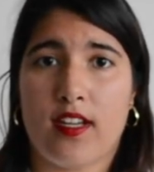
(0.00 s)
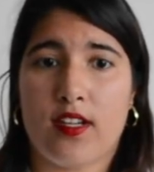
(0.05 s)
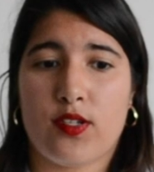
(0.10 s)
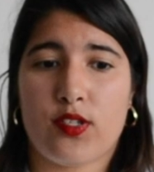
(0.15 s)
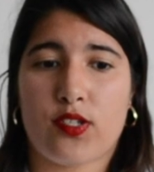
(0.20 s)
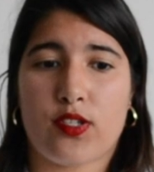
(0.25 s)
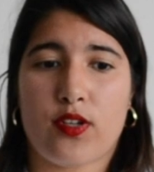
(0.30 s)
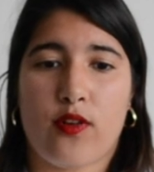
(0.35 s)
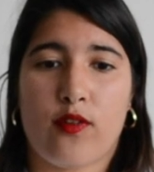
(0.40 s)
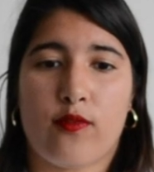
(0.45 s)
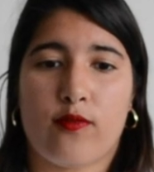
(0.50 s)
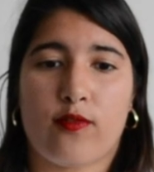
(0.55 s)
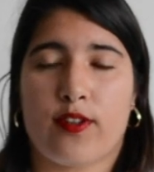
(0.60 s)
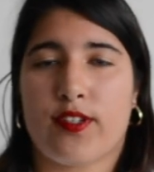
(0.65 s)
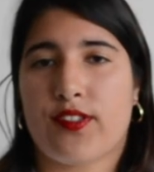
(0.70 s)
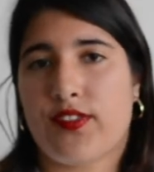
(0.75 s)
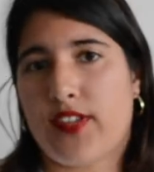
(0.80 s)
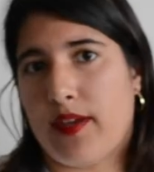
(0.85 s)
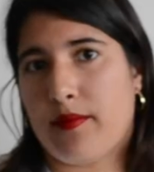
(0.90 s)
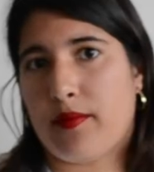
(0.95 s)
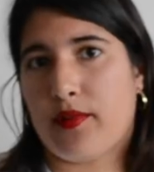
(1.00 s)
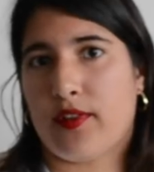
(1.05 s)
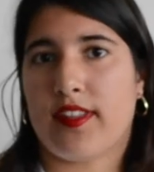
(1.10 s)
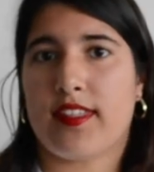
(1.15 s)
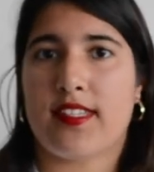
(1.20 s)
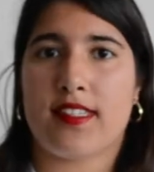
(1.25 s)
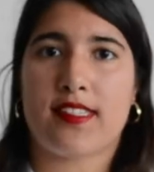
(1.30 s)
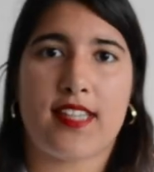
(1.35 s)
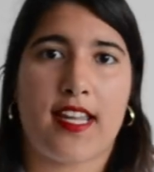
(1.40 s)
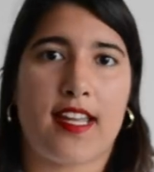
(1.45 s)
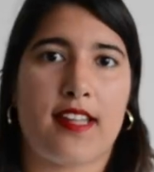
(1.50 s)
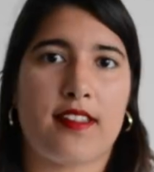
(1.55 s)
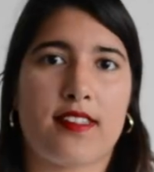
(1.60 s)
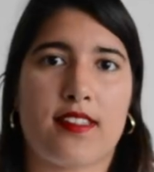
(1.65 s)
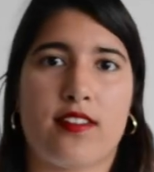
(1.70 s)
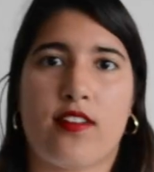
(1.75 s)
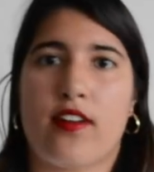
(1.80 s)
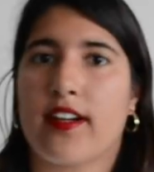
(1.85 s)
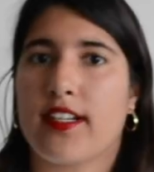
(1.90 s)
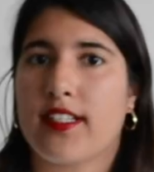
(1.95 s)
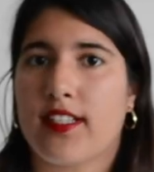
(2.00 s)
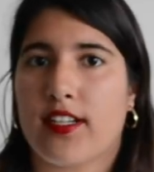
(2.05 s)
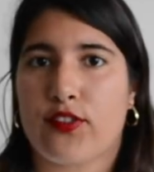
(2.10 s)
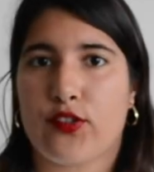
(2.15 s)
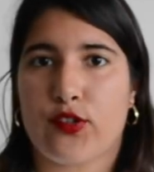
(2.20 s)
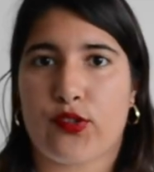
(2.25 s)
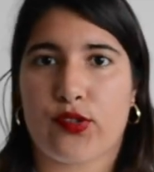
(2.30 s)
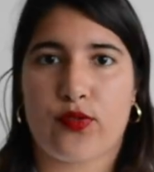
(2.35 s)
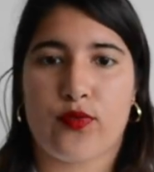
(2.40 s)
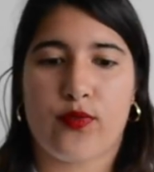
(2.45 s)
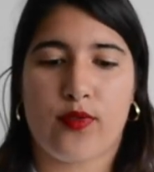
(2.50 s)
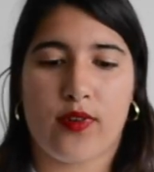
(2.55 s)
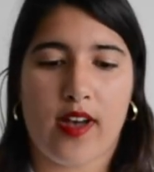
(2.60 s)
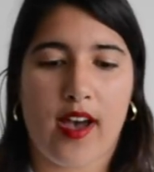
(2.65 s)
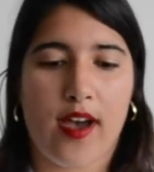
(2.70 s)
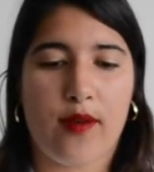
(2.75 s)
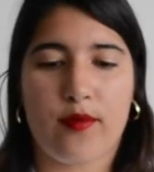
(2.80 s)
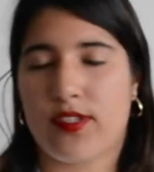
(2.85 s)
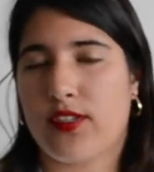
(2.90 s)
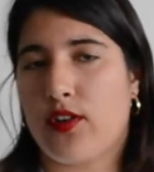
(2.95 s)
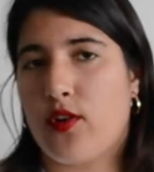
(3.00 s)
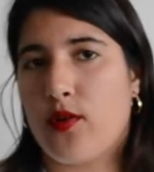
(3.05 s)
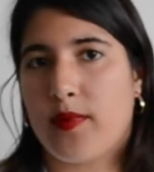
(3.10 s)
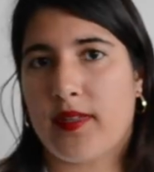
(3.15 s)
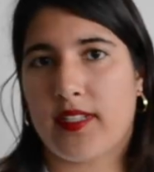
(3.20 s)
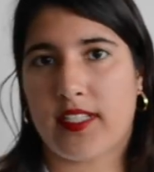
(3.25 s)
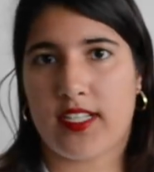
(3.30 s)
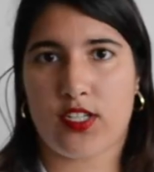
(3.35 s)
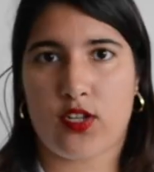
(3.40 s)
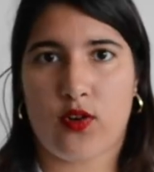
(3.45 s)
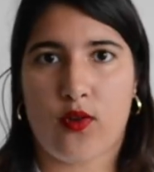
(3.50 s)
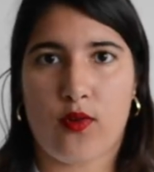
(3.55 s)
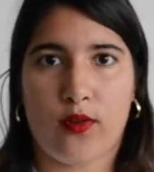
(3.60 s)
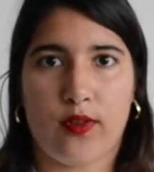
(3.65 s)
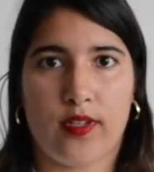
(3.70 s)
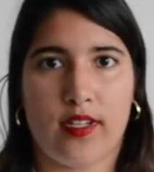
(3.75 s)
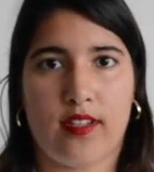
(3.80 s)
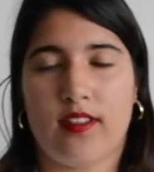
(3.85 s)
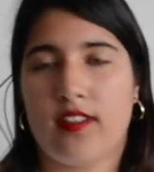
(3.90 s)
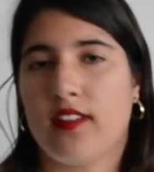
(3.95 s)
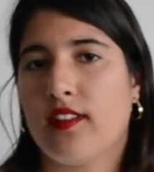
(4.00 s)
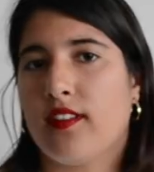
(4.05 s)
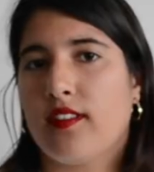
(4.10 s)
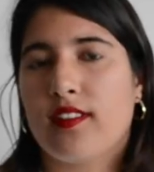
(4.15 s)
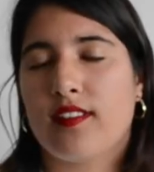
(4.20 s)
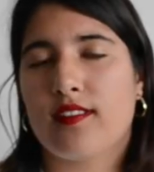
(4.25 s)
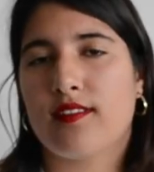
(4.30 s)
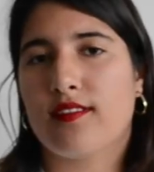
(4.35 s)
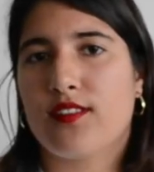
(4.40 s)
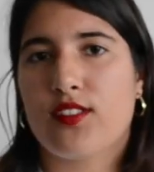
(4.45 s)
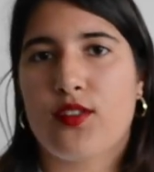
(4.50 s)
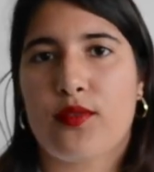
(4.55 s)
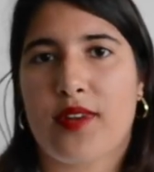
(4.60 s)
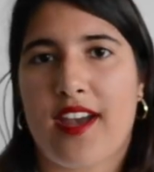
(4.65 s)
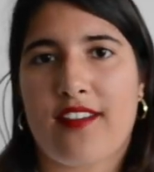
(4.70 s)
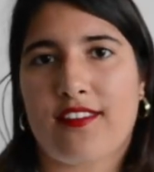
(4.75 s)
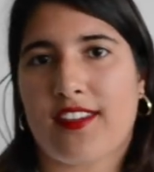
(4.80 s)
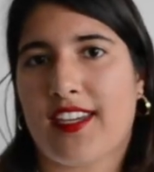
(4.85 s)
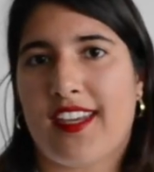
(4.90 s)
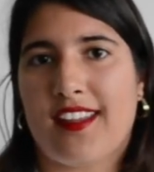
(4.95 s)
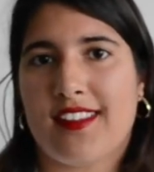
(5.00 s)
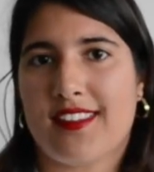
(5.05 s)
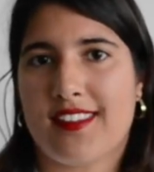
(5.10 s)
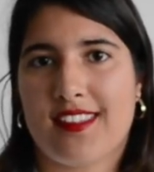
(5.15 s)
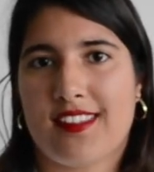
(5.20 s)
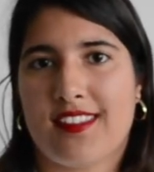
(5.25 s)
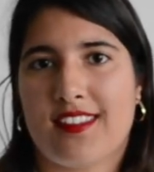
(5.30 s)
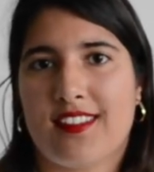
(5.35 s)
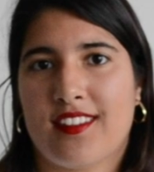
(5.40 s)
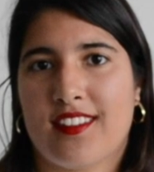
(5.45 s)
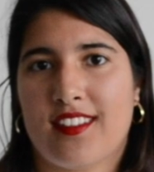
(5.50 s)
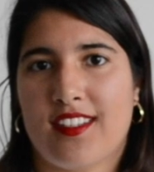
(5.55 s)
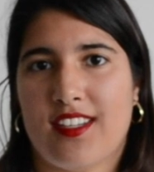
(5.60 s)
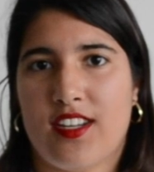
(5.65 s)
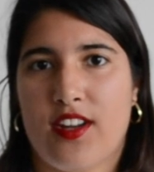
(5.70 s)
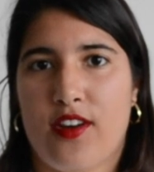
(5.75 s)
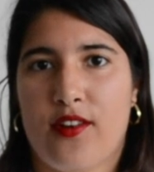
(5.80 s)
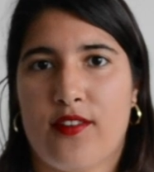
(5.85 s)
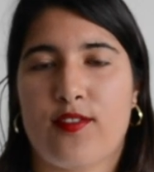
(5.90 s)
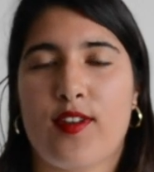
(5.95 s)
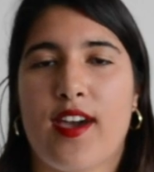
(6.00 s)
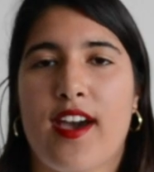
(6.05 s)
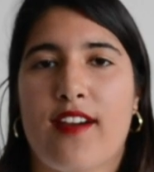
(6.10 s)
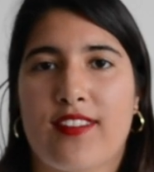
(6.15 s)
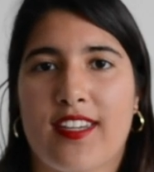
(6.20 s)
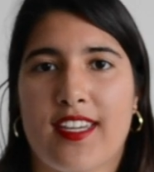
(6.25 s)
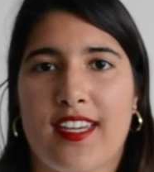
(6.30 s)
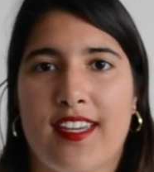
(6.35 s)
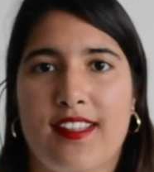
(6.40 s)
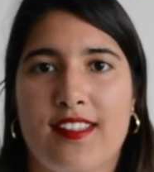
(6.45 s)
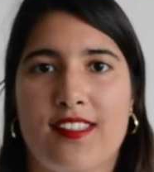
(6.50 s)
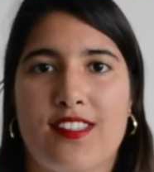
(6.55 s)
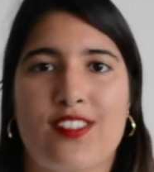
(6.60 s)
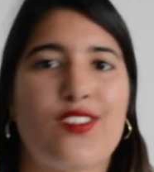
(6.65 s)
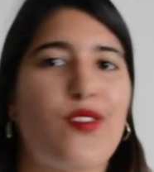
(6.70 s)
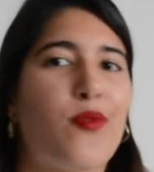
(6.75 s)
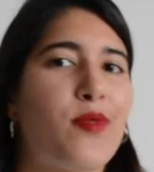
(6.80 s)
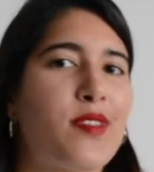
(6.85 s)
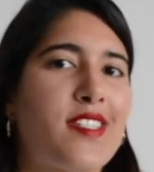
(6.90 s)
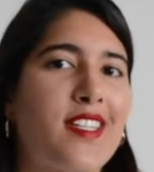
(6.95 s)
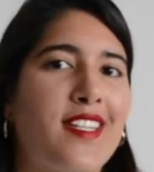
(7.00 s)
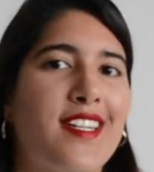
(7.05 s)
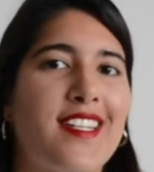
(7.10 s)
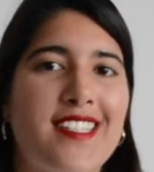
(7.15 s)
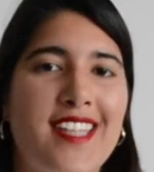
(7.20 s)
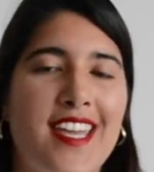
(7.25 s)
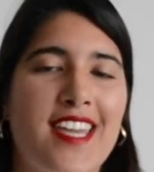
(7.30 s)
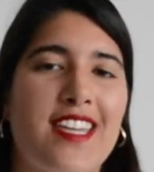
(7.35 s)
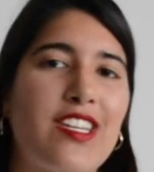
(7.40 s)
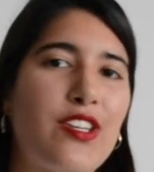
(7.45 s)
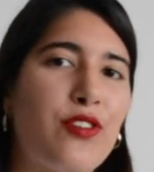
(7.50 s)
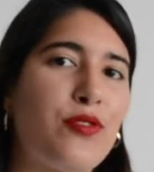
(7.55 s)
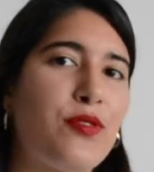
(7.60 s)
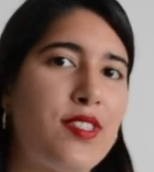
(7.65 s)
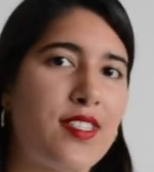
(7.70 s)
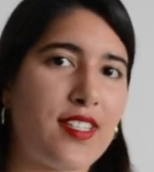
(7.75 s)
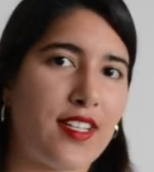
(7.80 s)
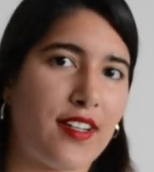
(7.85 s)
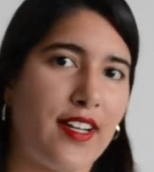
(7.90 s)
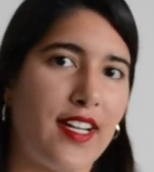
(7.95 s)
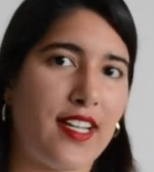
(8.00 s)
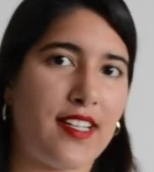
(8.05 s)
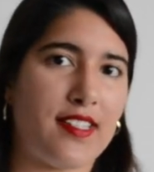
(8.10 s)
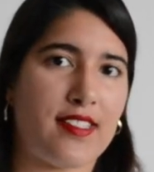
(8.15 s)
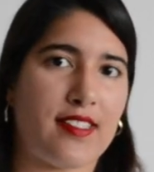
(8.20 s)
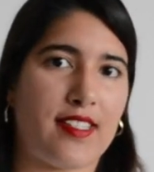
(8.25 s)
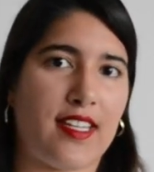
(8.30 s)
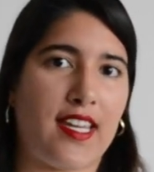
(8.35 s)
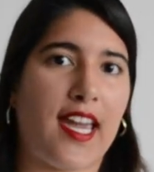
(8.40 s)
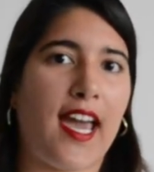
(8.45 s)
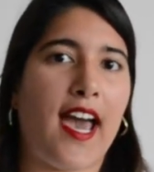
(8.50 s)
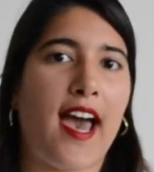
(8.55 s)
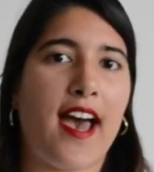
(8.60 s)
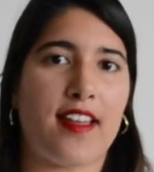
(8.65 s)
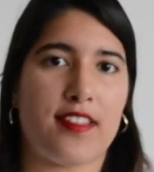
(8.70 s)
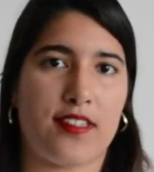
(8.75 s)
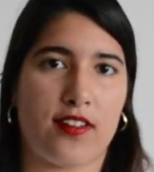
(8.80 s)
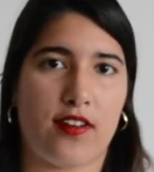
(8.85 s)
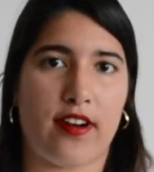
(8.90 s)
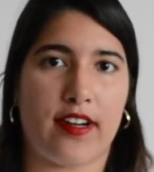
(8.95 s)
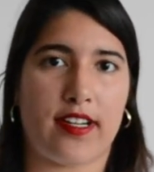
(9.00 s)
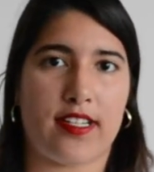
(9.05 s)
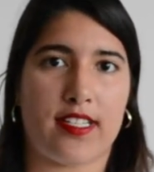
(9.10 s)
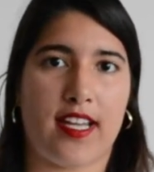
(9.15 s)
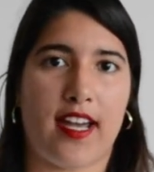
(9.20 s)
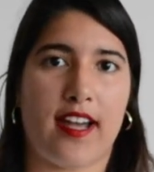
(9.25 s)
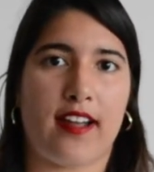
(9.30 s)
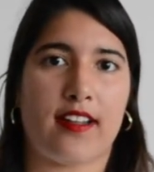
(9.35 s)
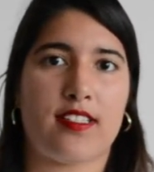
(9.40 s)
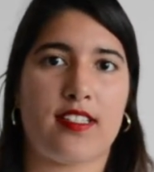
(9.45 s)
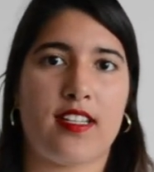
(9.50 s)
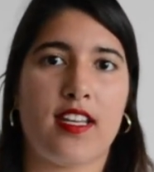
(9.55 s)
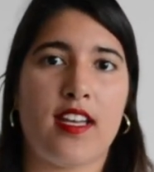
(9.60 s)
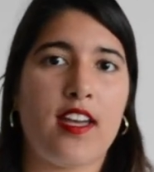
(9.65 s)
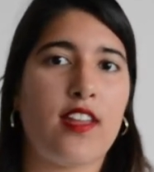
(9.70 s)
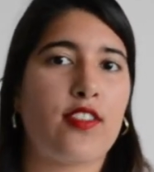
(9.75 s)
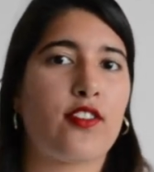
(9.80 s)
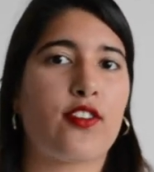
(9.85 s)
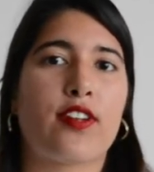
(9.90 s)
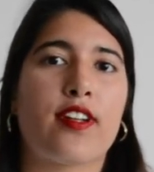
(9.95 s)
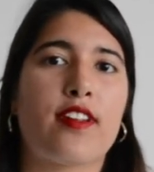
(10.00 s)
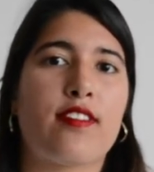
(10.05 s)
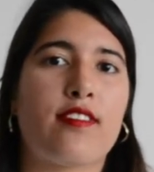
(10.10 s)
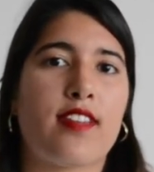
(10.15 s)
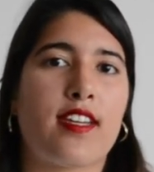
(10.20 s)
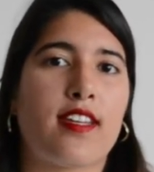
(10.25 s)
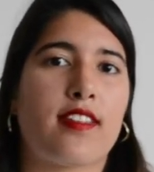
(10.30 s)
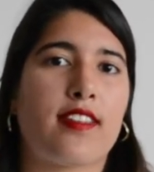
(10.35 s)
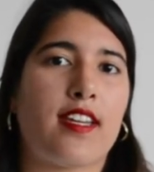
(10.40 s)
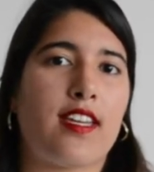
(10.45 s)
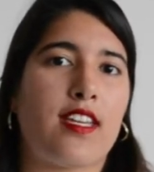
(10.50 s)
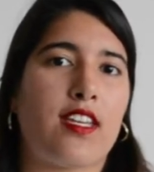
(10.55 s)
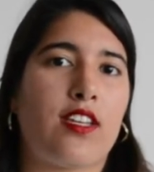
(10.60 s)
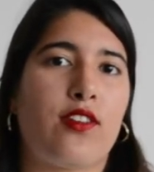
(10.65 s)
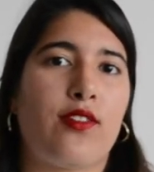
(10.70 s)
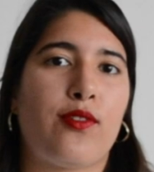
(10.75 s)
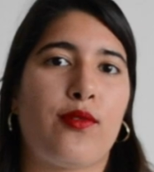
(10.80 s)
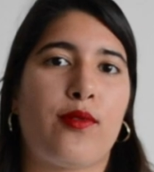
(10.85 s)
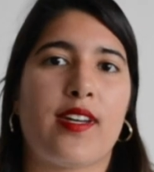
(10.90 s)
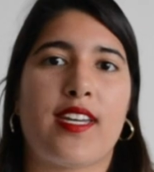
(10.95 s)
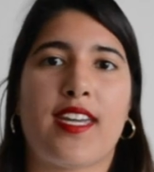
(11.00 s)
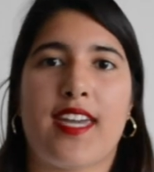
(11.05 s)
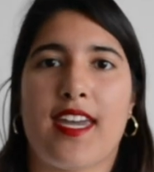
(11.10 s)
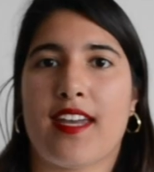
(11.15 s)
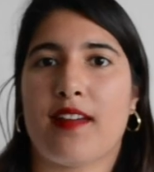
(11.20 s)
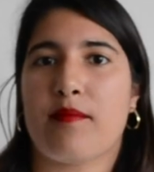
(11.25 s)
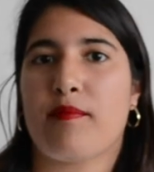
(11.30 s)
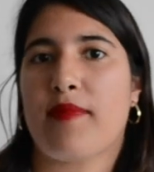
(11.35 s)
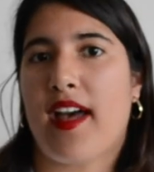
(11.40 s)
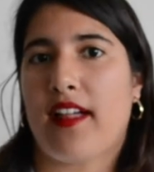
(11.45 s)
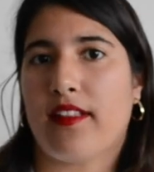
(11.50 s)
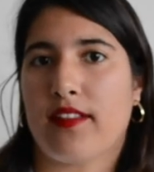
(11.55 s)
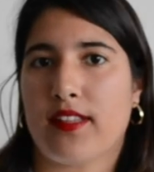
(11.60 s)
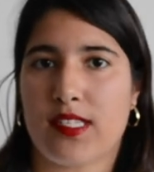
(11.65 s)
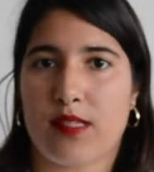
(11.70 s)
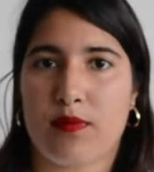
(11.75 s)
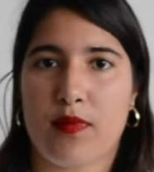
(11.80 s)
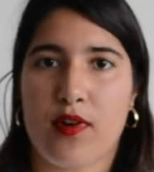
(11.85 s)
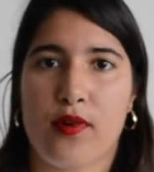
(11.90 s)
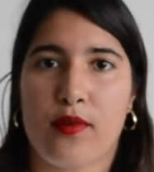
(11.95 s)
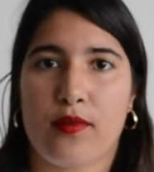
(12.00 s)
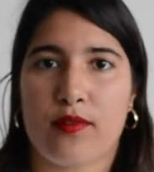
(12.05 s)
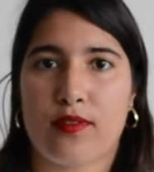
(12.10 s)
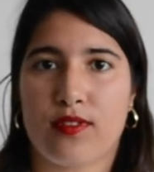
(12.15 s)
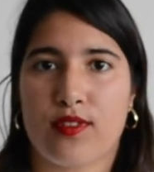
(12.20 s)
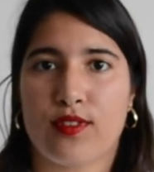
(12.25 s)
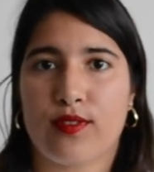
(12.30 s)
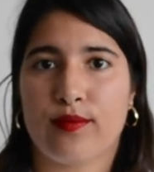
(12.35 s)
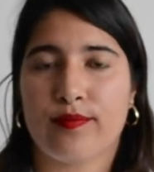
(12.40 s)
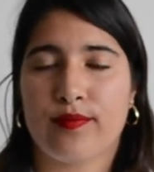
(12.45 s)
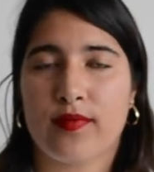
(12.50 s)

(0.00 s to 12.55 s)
So for example, in the States, in architecture school, I was openly told, "Don't have kids. You know, if you have kids, no one's gonna take you seriously as an architect. They're gonna think that you can't balance both."